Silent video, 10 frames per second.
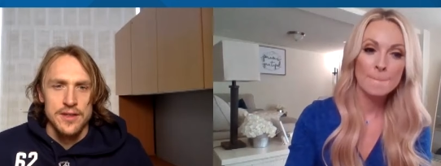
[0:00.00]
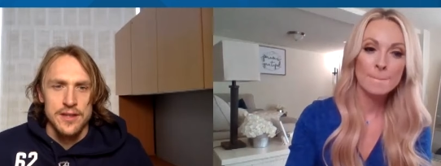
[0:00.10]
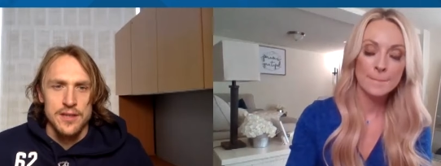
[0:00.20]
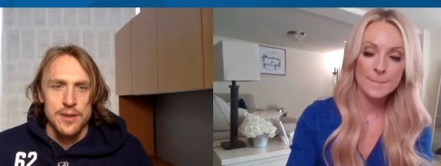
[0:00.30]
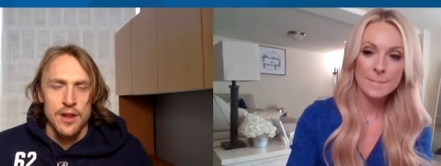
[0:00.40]

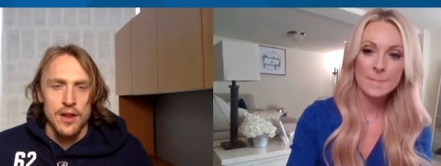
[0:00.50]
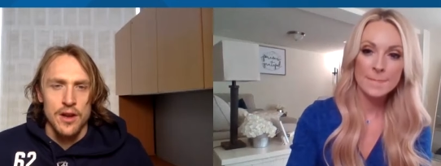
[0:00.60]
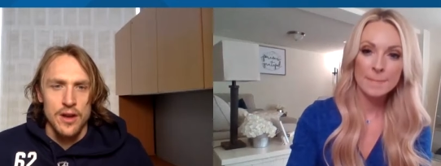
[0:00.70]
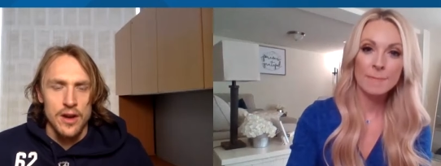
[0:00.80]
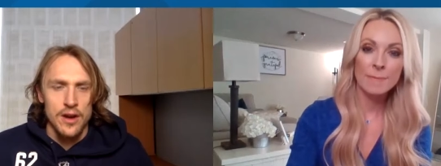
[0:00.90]
Speaker 1: it's been a
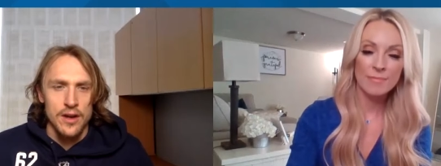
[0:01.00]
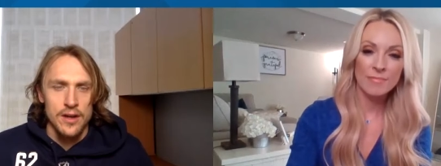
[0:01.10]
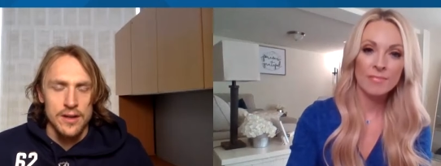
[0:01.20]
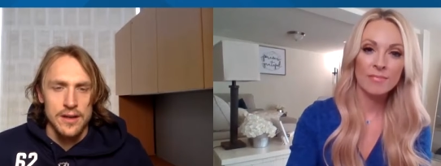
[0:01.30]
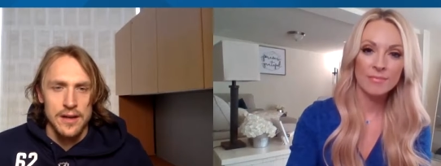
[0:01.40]
long year
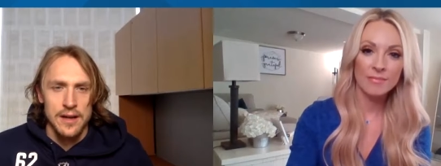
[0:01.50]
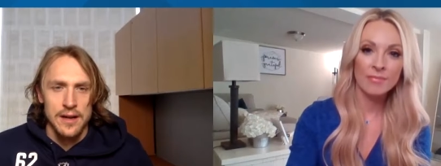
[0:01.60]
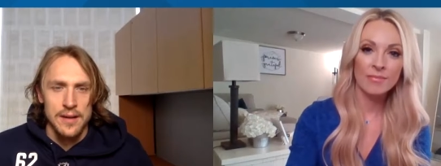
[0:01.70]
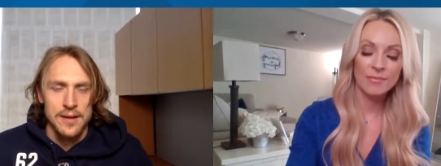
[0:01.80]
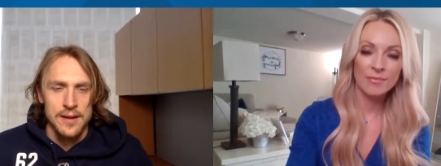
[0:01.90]

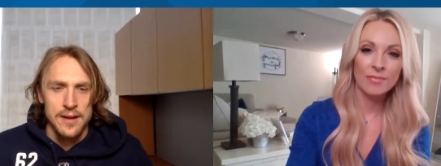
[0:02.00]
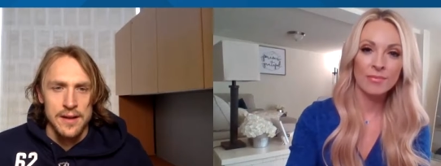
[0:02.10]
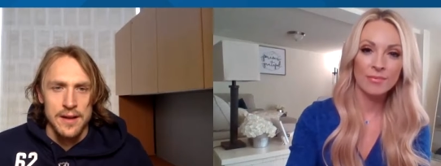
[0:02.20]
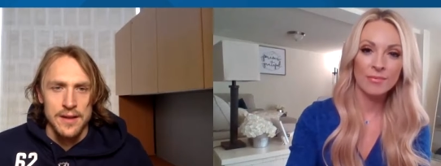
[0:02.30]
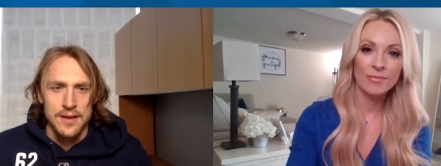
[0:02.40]
uh,
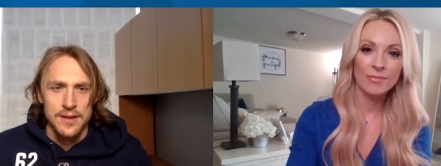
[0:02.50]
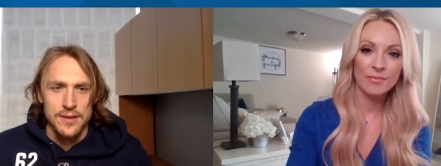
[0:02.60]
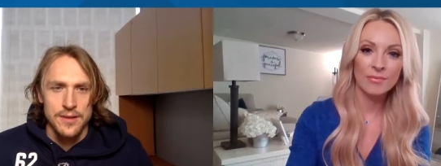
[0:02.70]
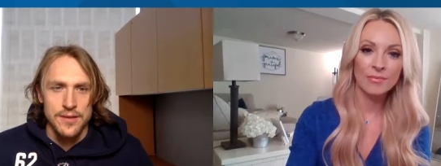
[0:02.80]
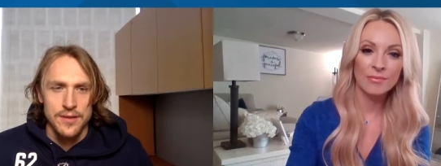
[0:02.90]
in
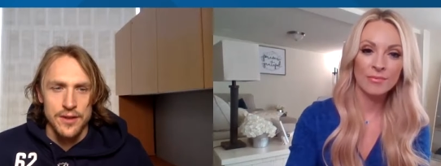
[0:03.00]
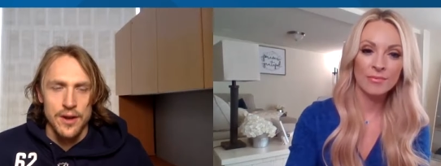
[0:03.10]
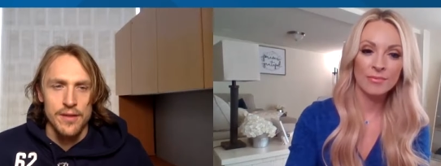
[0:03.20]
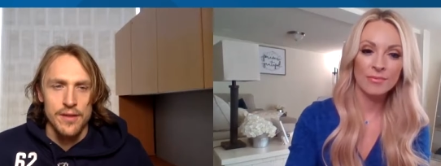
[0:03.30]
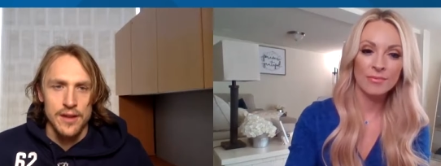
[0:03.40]
terms of you
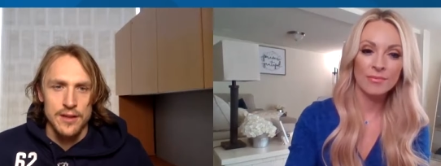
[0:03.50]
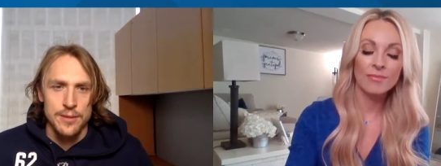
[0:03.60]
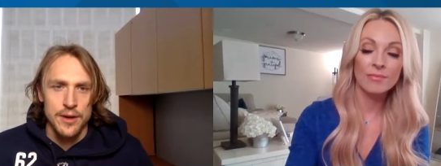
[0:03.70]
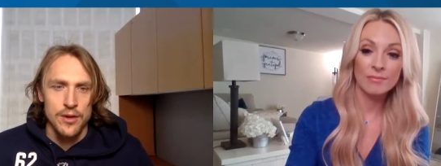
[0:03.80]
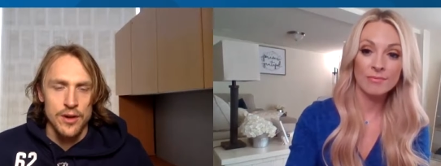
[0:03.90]
know everything
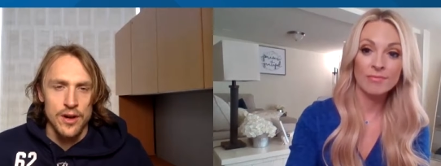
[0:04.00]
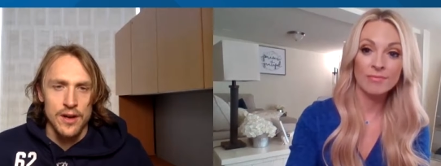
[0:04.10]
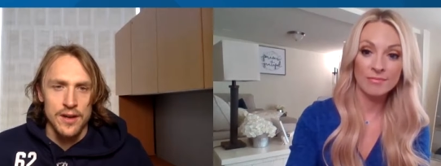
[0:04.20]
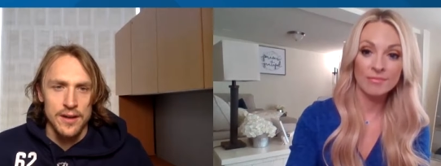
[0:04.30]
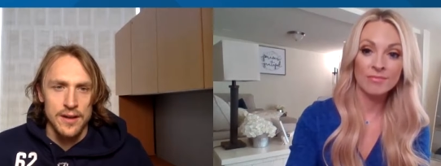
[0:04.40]
that's been going
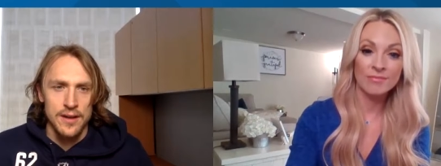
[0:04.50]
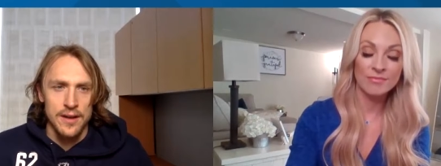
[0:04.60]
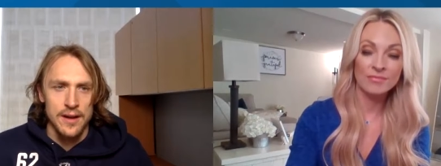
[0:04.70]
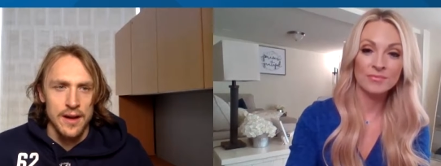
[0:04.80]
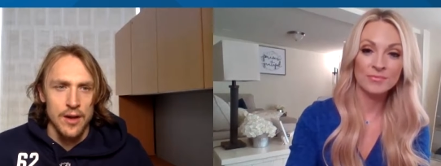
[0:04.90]
on, and
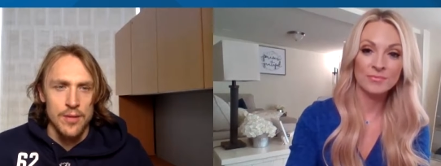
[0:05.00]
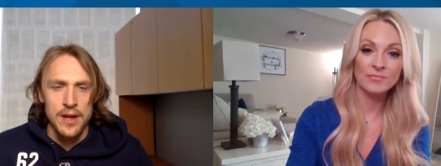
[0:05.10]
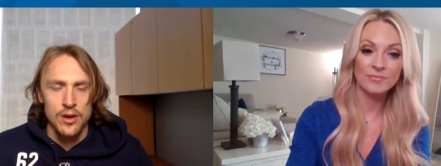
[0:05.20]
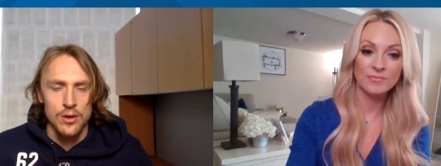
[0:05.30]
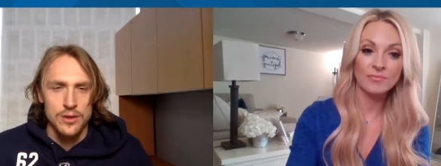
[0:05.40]
uh, our
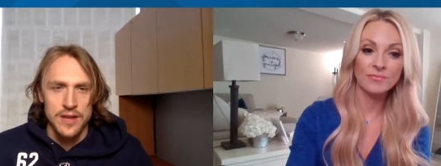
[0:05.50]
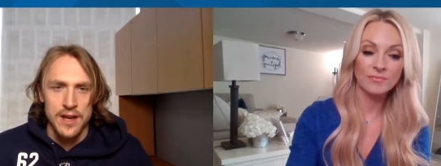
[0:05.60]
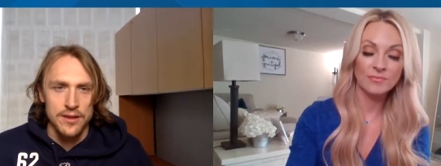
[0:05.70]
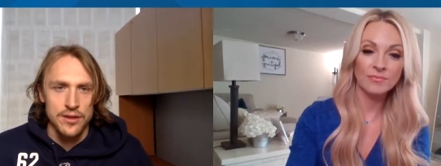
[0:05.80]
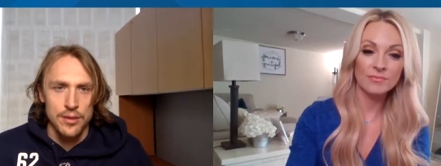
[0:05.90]
main goal was
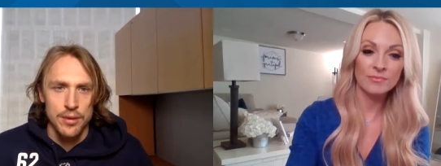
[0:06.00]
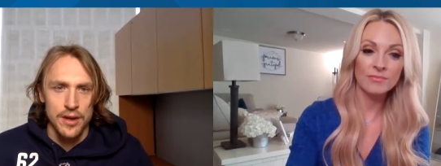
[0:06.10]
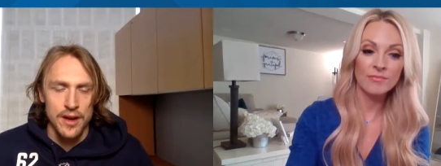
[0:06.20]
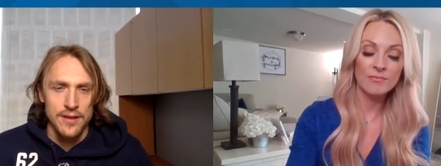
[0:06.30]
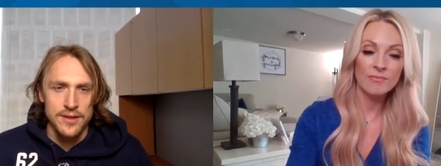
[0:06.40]
getting to the
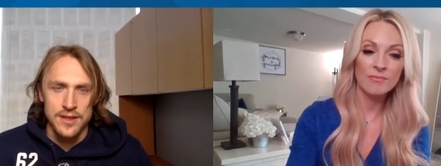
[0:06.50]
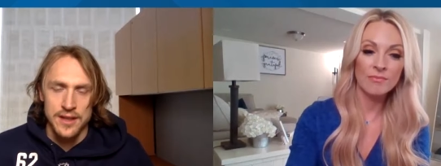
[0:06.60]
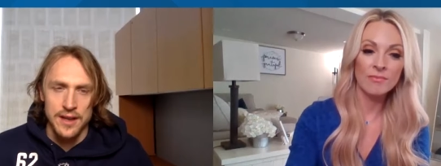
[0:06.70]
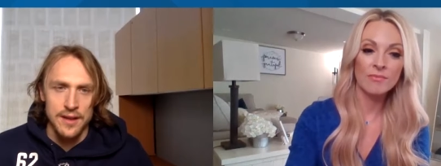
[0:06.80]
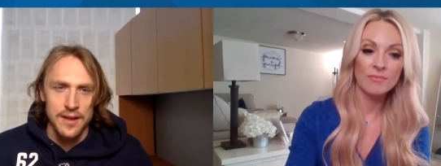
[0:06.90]
playoffs.
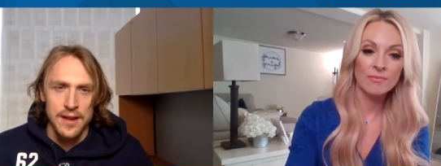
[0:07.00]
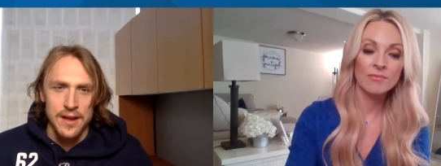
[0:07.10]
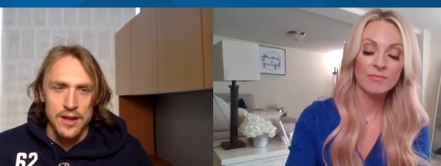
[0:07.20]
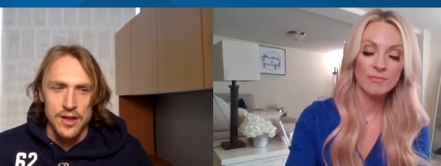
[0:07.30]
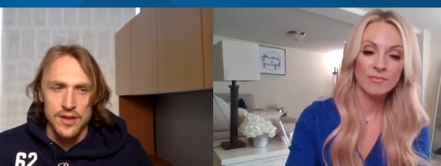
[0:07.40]
And I,
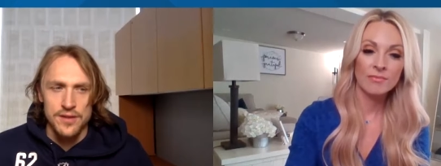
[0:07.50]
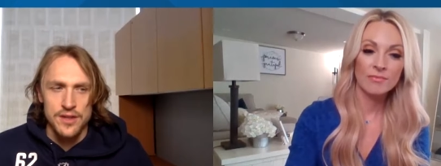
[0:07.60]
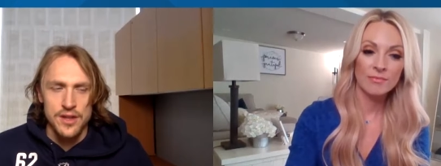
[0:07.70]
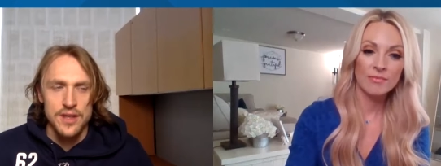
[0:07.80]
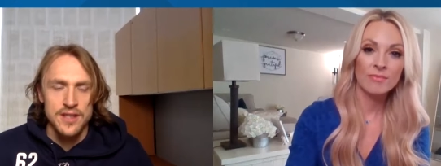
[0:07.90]
you could
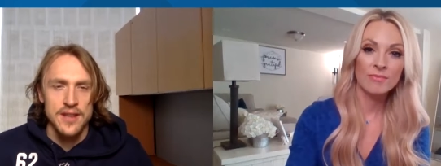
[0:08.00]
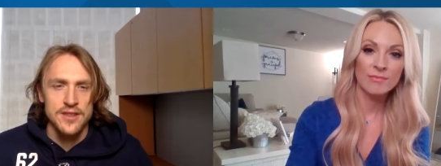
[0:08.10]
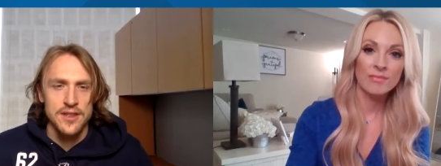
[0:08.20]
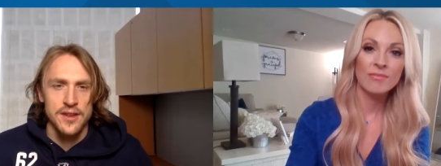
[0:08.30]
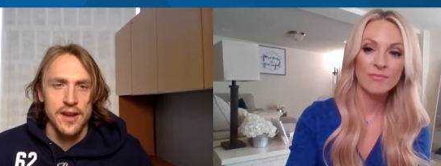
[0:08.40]
you could
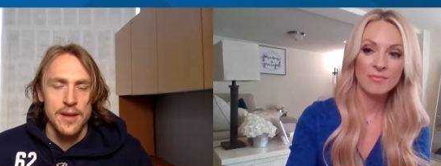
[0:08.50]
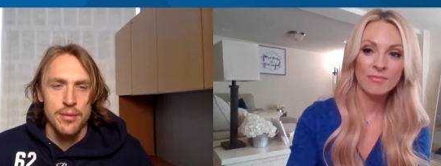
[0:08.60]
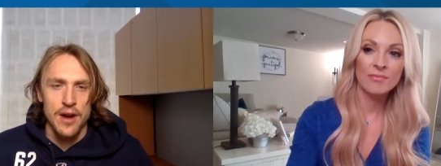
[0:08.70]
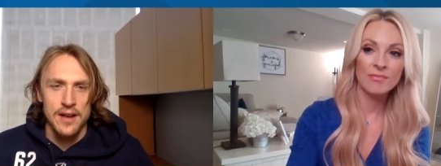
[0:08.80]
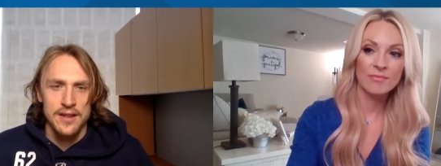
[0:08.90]
sense it today
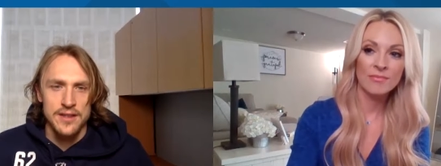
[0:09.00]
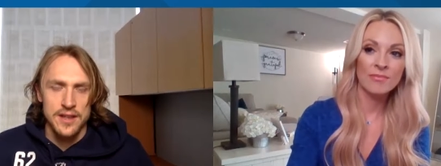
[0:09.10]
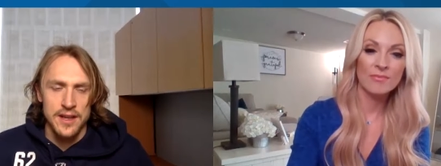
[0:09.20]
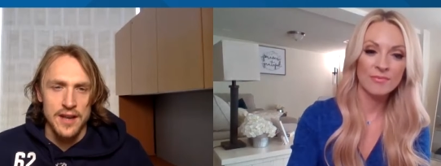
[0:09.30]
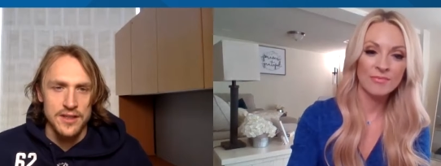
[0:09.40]
in
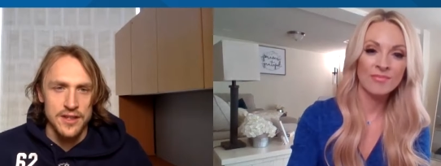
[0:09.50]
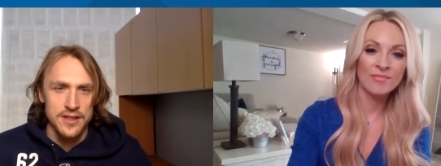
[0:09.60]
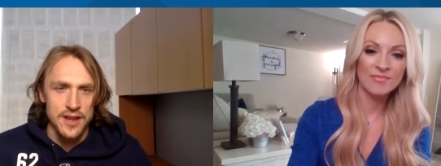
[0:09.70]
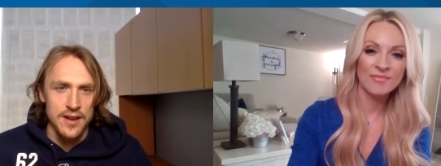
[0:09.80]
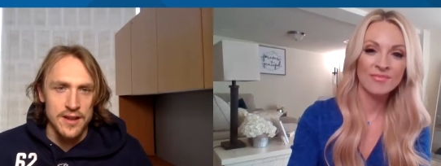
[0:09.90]
practice that guys are
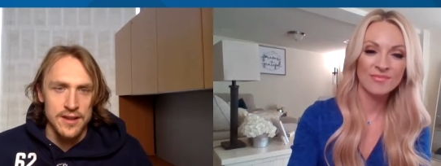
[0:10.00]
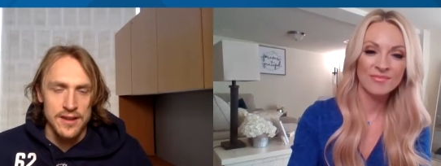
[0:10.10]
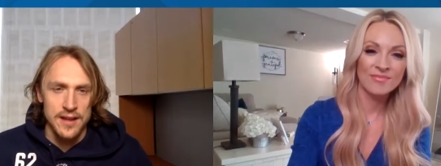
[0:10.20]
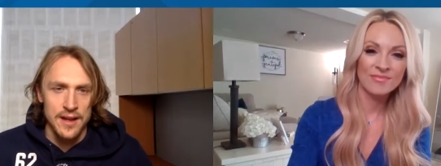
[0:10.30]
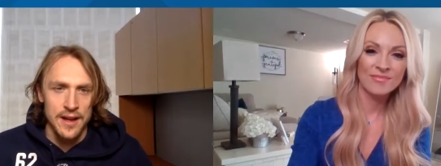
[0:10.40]
excited,
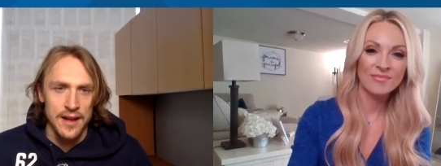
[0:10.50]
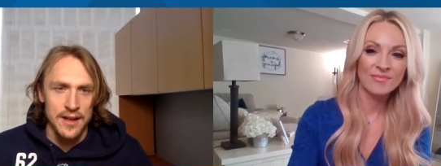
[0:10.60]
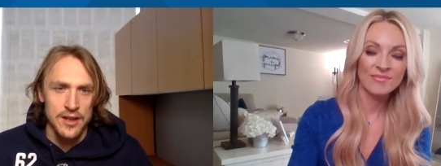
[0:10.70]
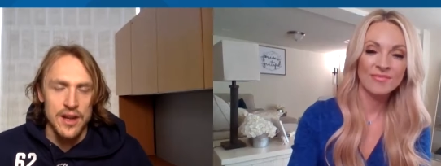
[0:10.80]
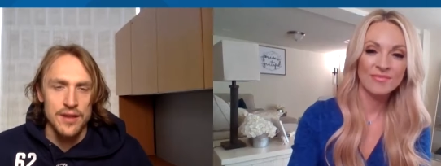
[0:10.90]
uh,
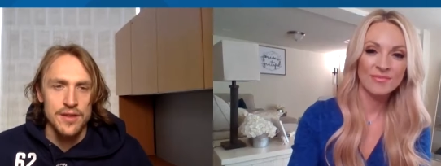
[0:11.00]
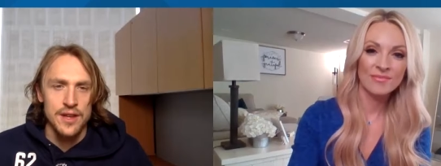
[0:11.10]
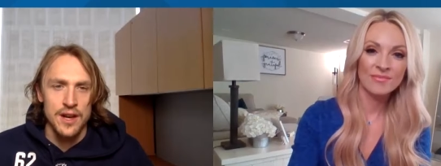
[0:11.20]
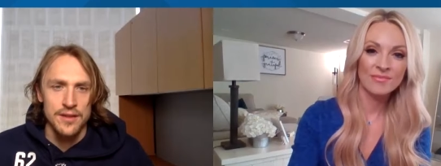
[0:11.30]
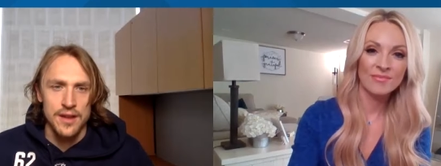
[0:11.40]
and you kind of
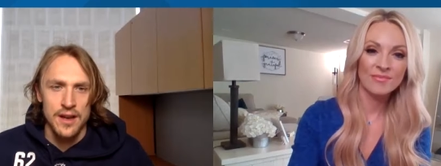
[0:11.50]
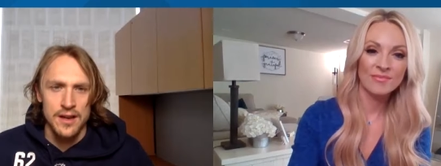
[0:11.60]
feed off that.